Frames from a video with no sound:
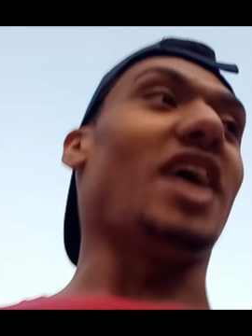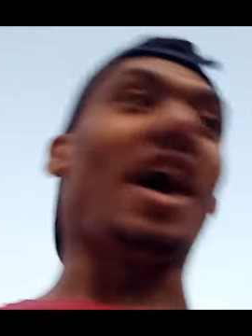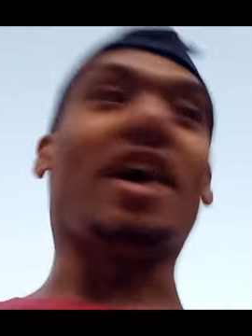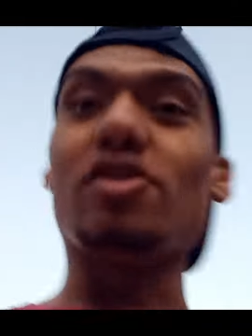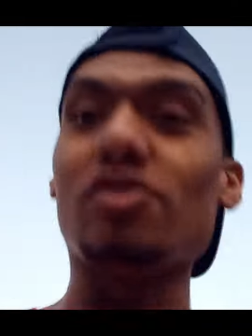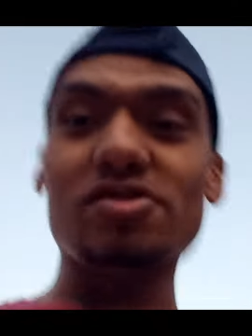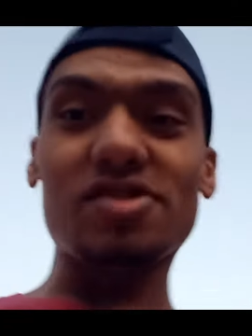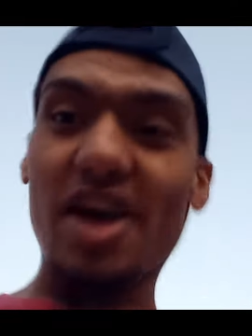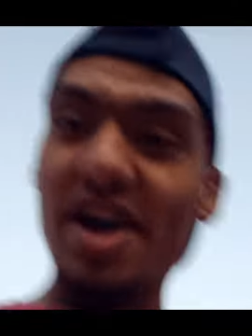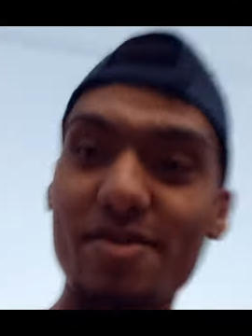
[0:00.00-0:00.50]
I
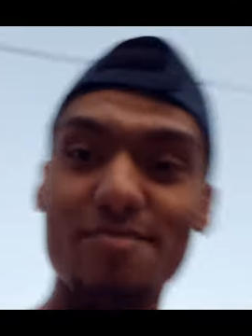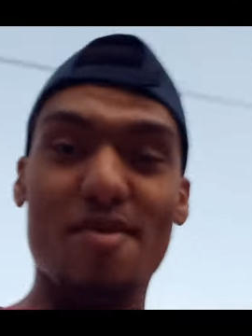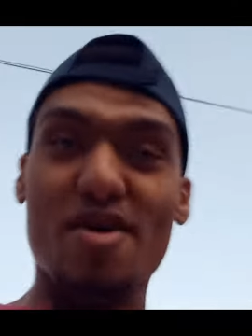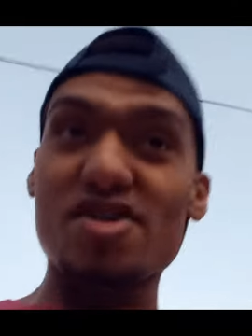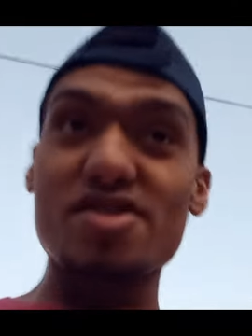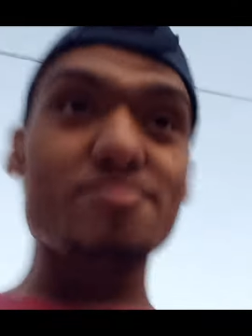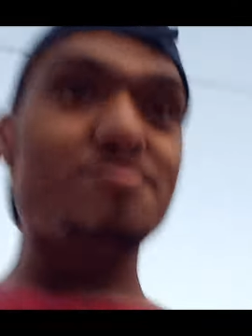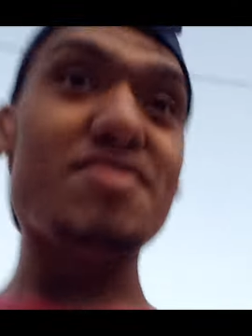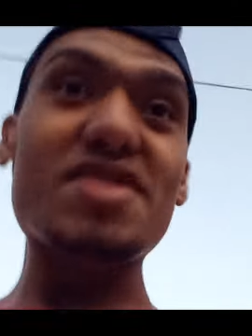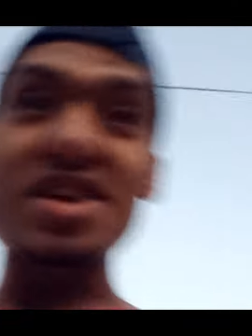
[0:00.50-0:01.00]
don't like
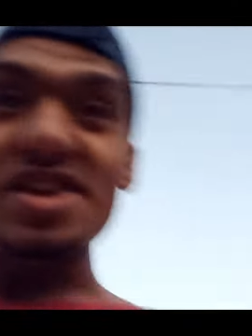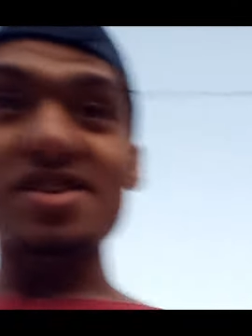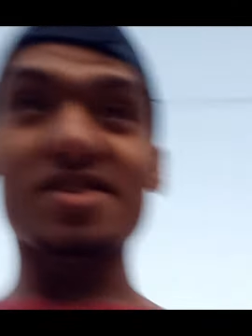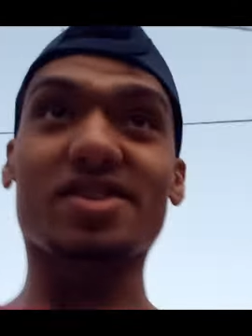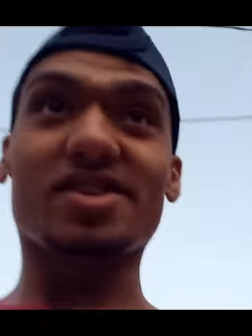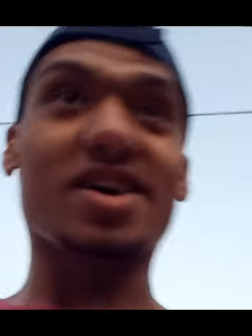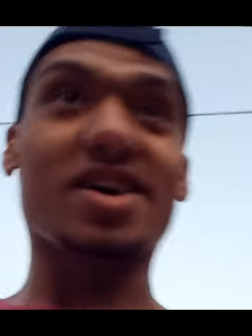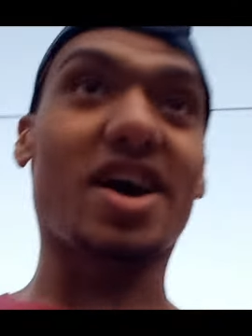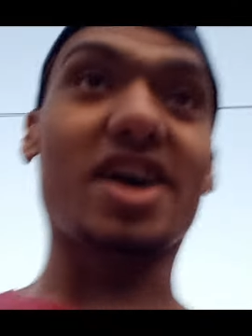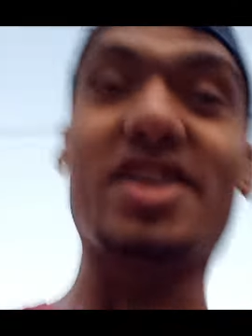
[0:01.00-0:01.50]
Murder B.
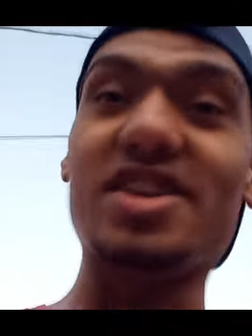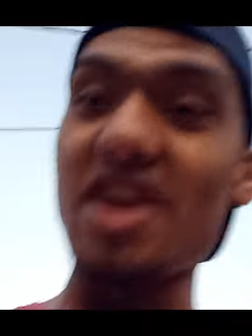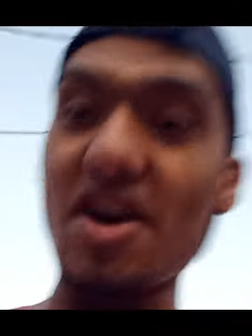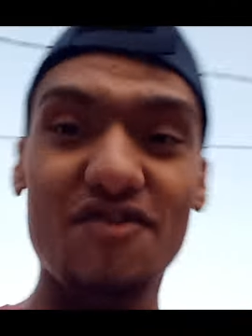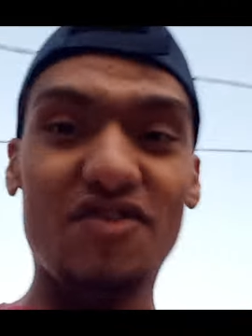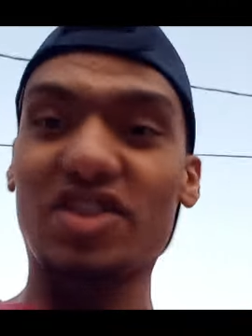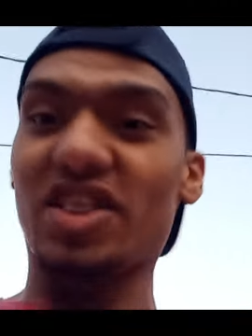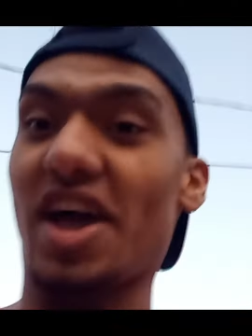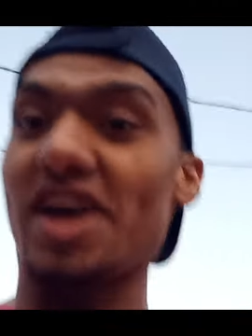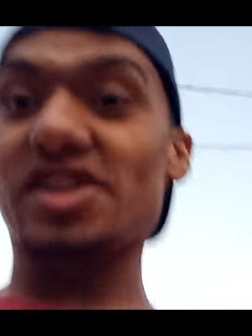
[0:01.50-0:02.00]
I
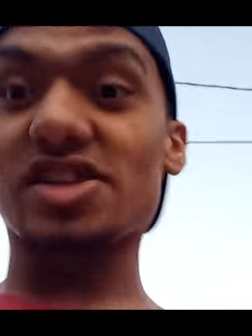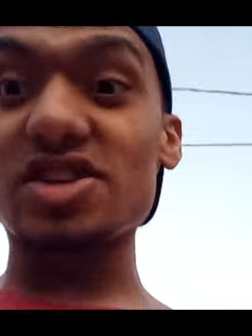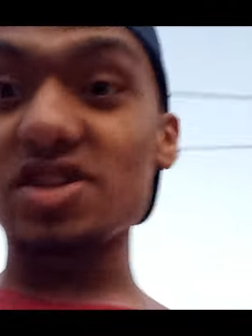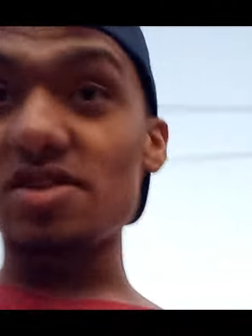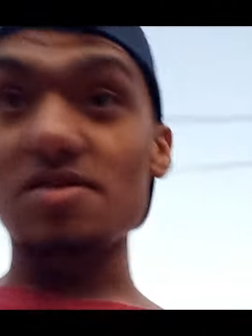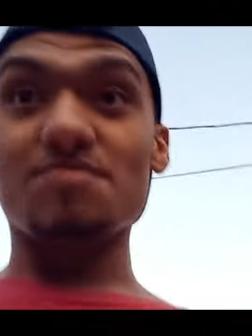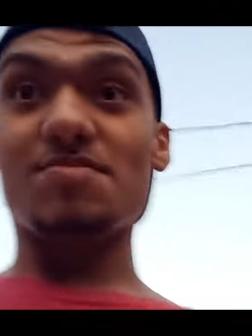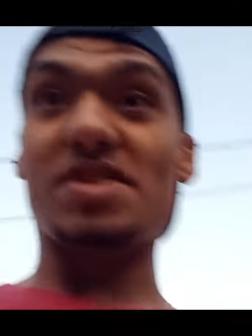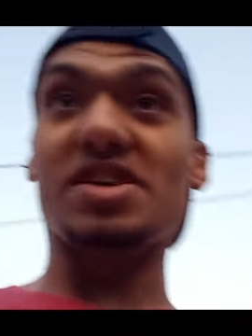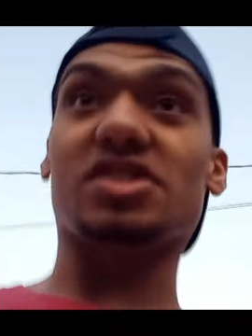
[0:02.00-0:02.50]
never liked it,
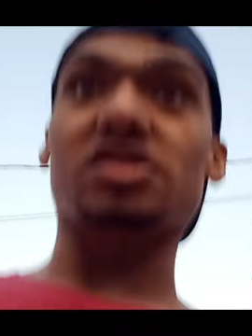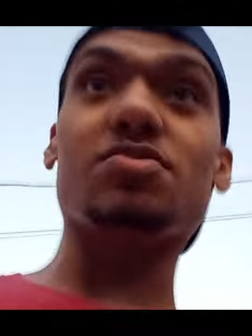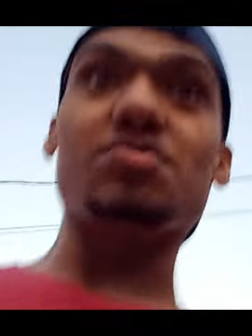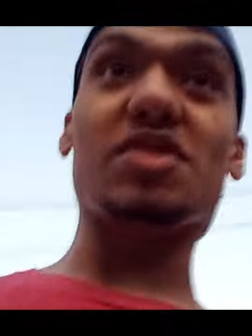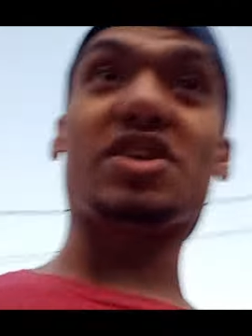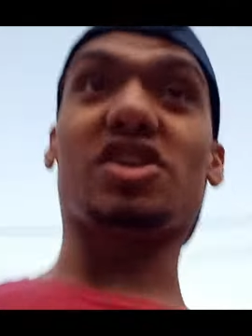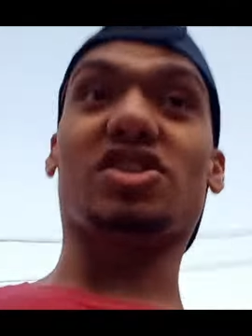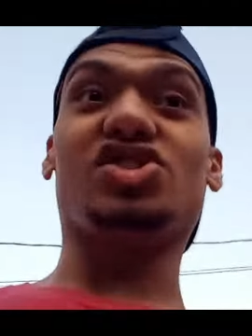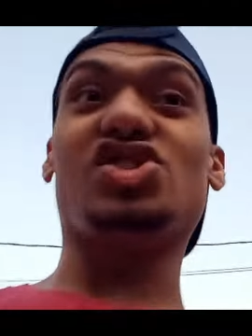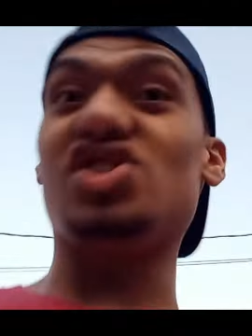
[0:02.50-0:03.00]
the bitch,
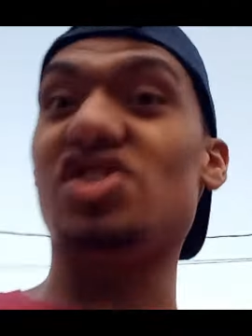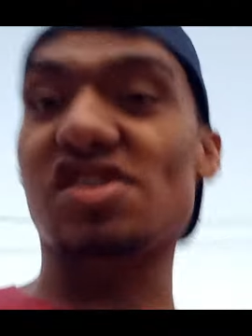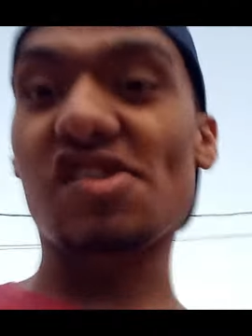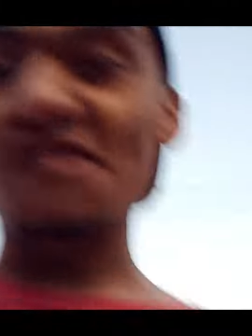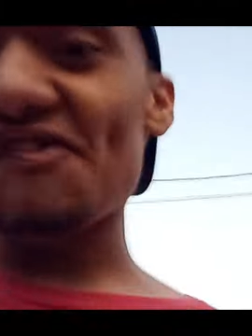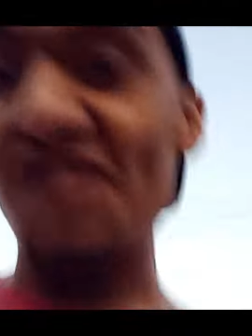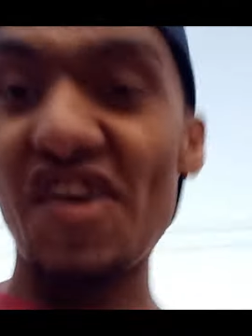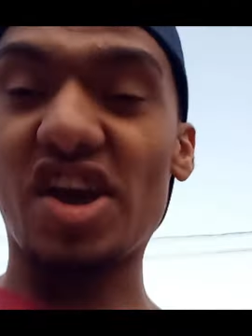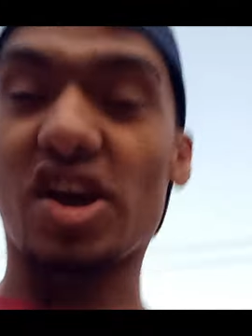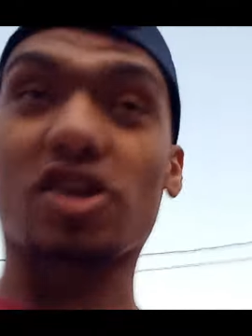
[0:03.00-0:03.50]
because she's a
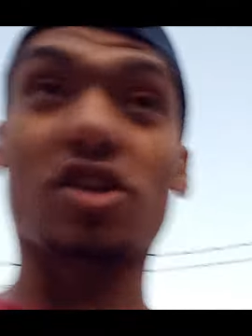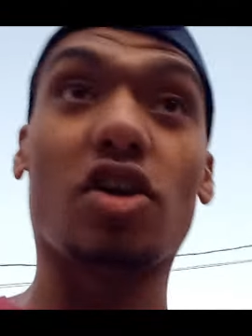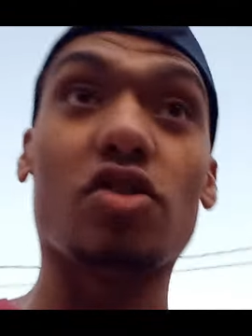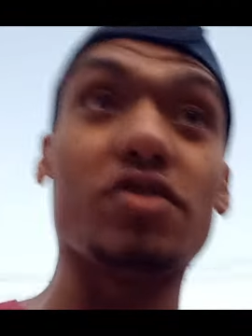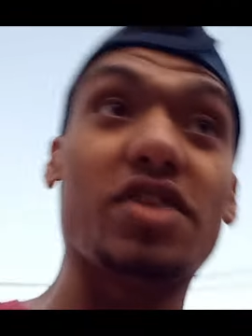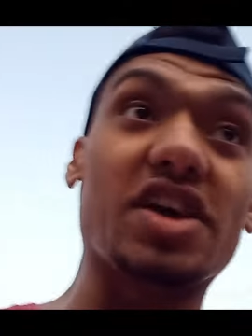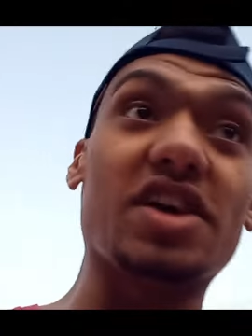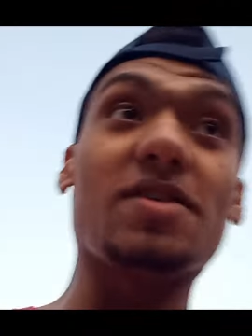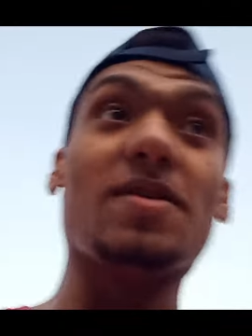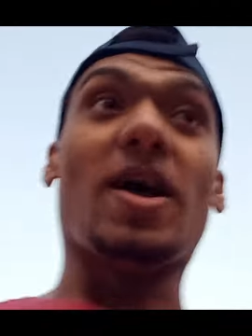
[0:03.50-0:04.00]
fake
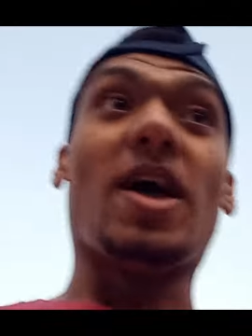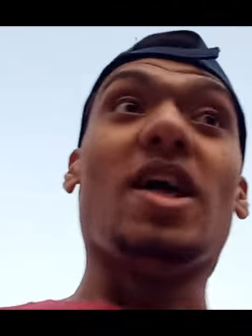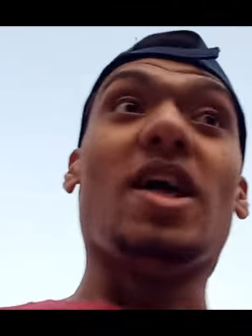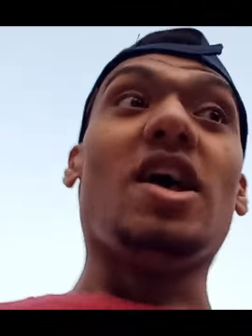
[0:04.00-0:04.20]
cloning.